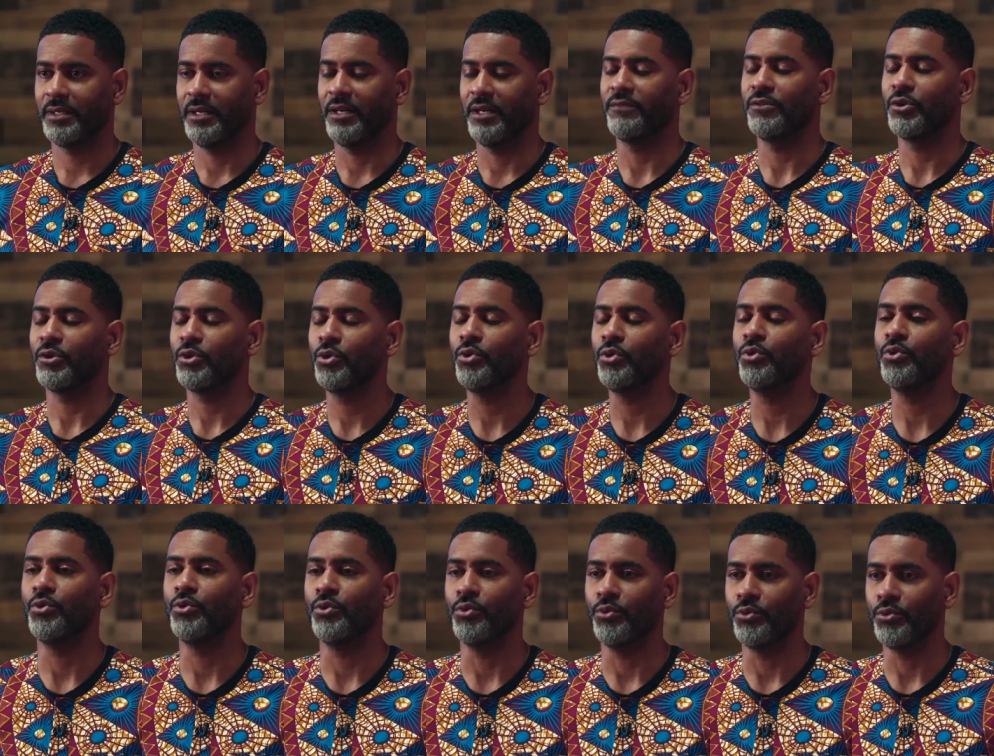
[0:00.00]
of
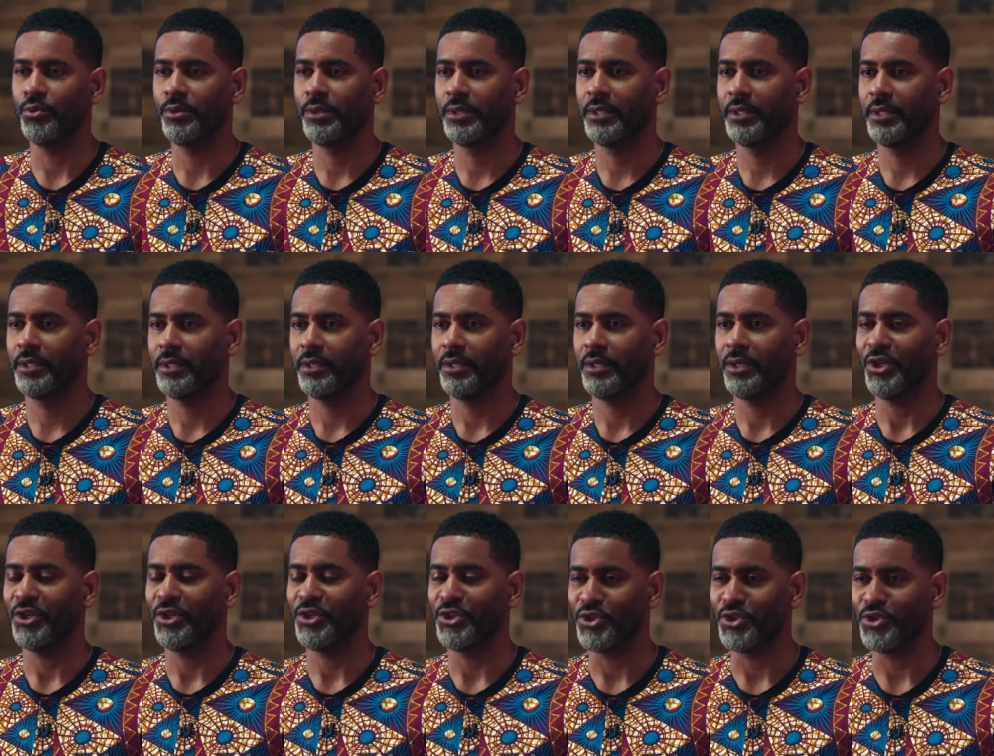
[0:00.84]
who
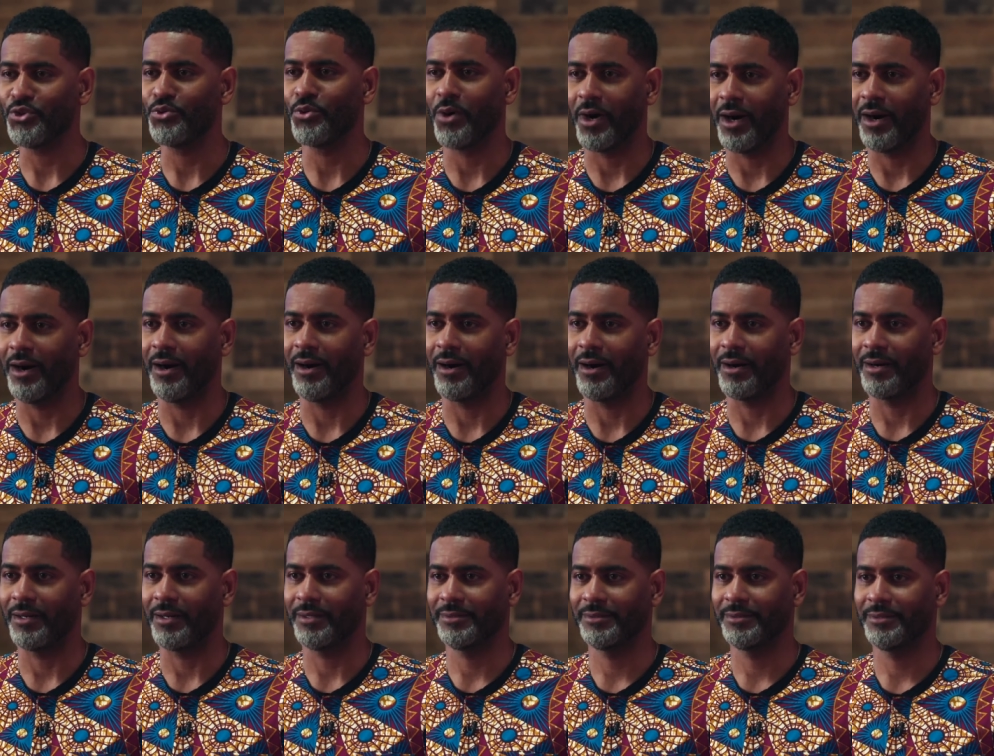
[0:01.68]
you
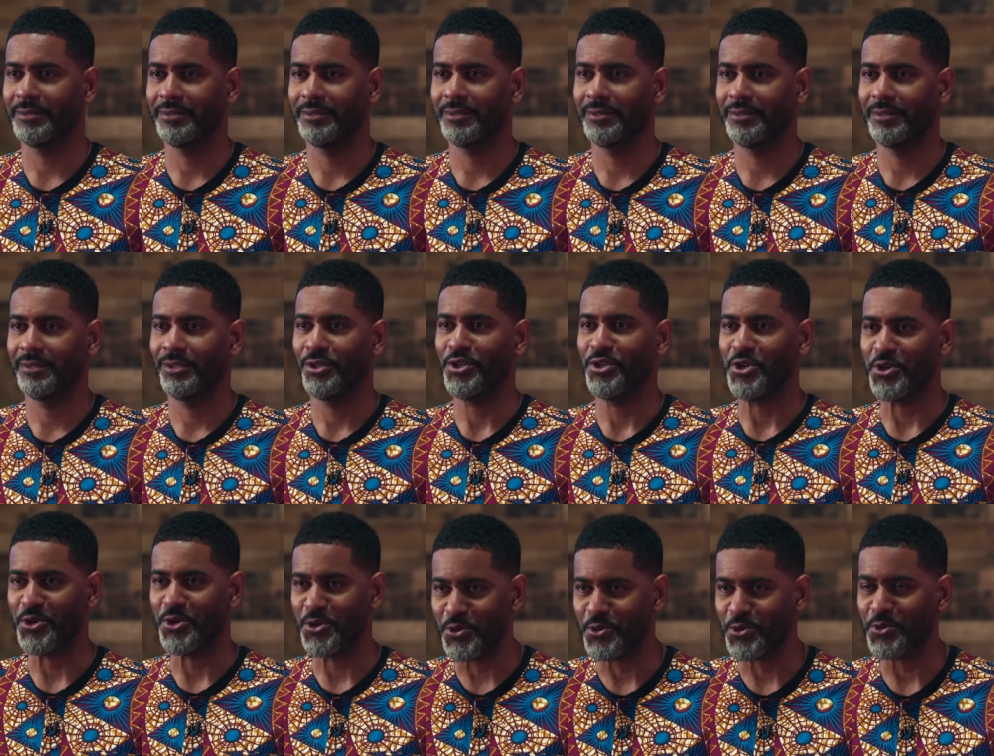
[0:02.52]
are,
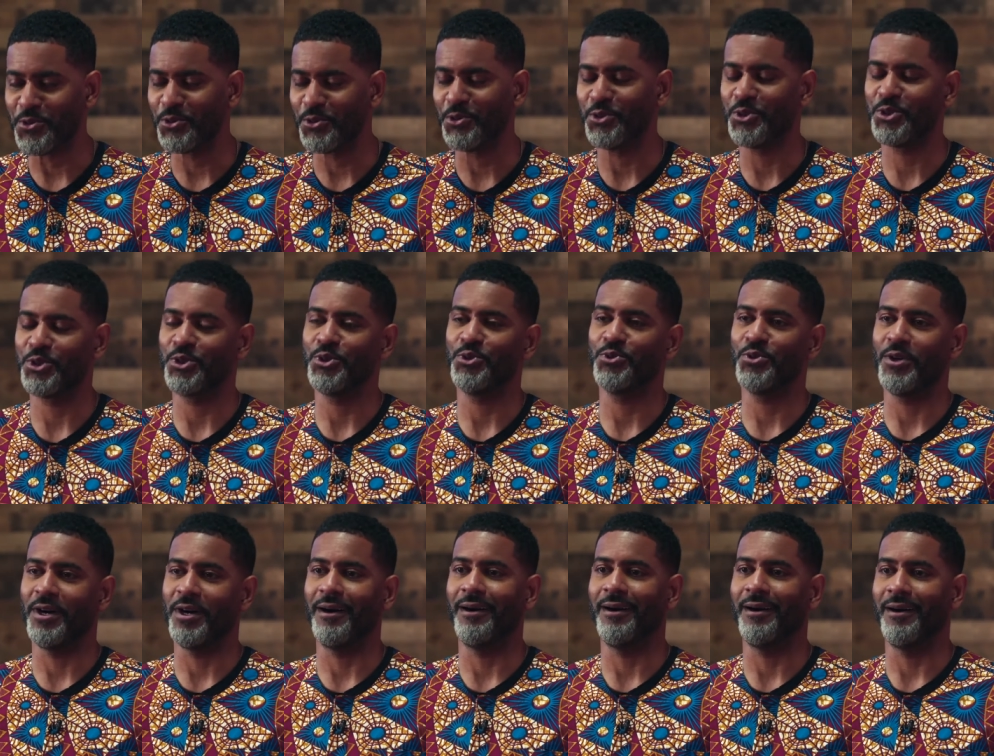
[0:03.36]
whose
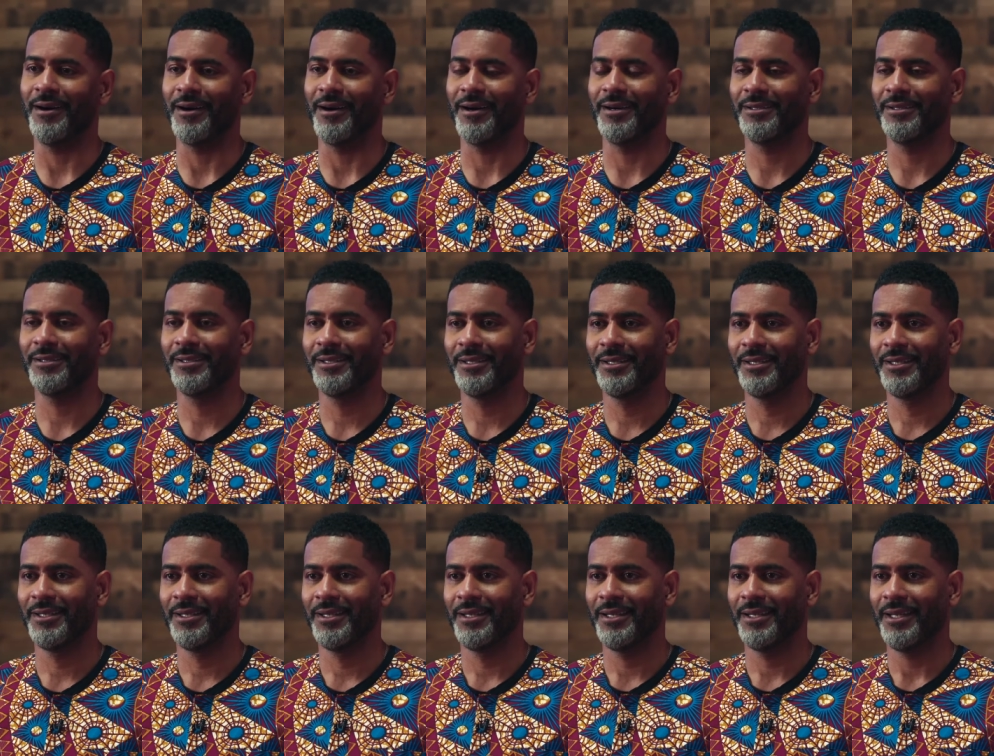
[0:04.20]
you are,
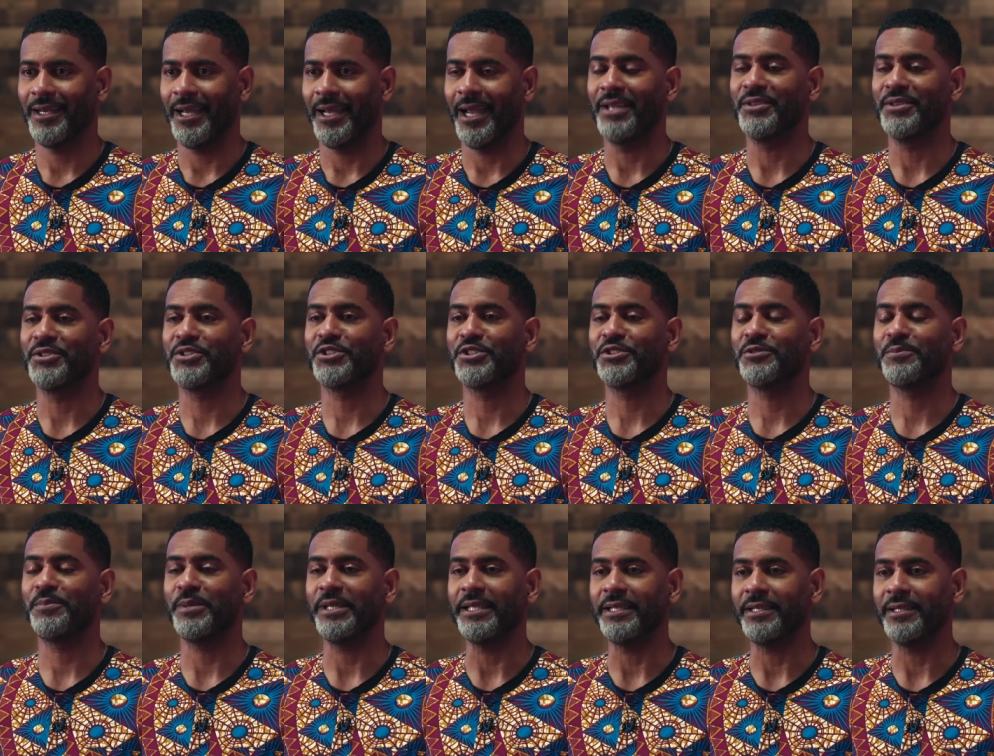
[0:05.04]
and
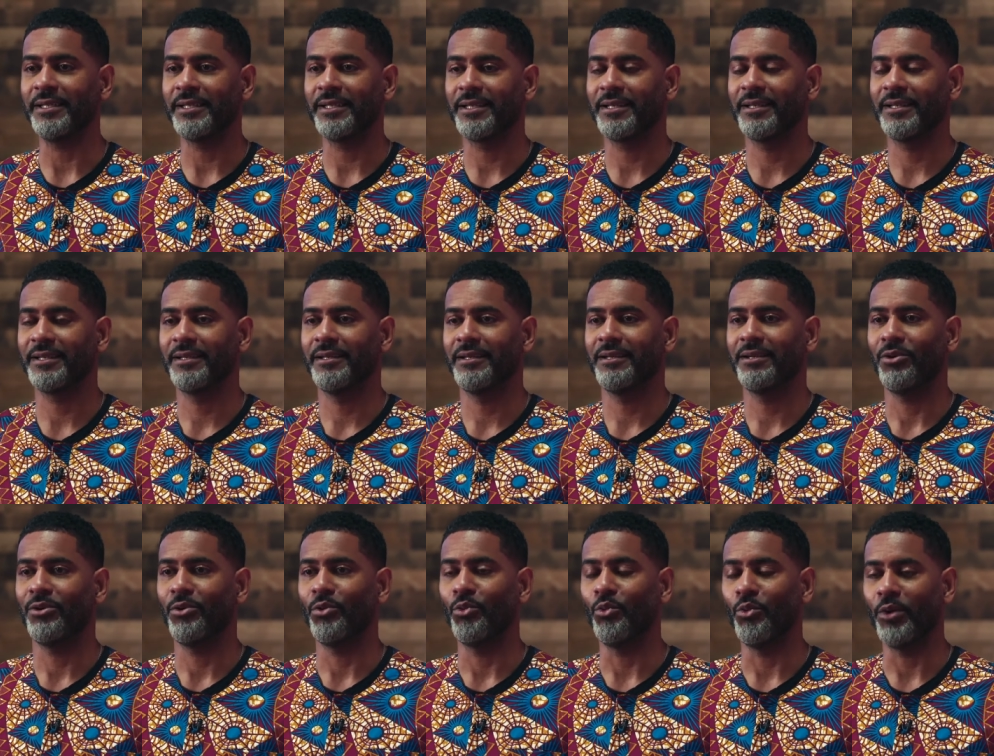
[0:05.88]
speak
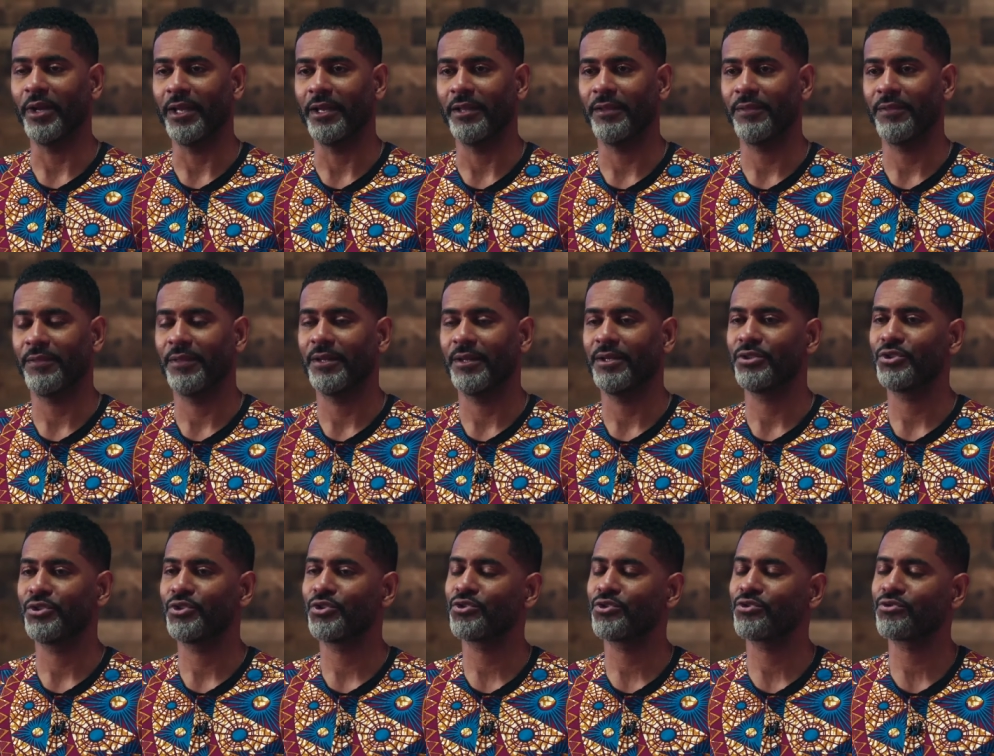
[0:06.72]
with
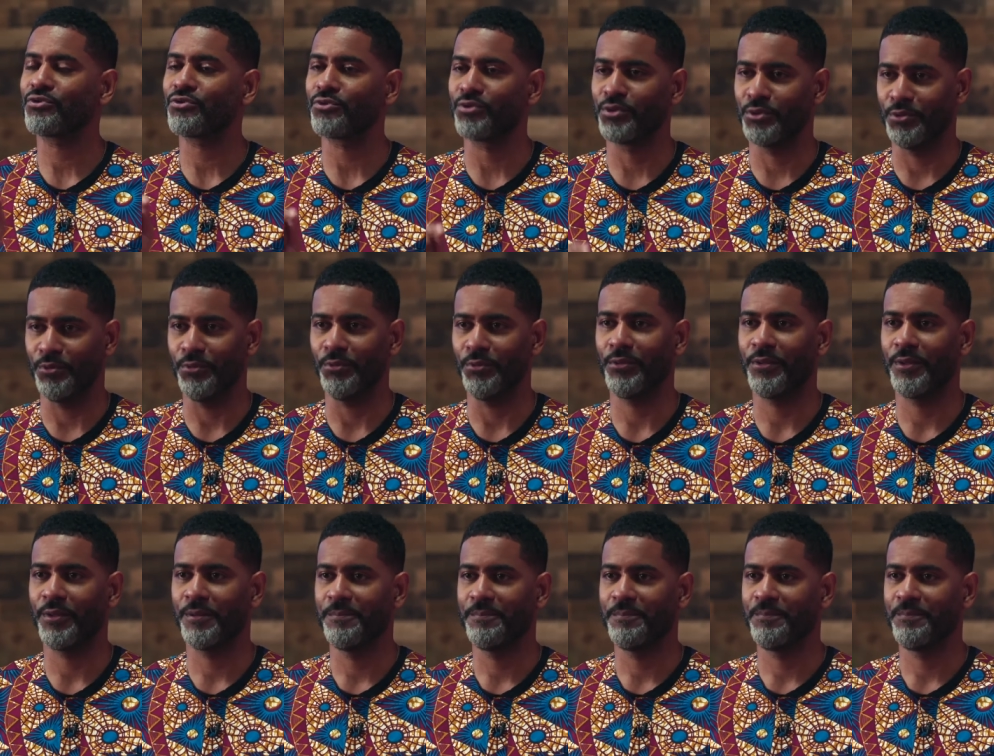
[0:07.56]
truth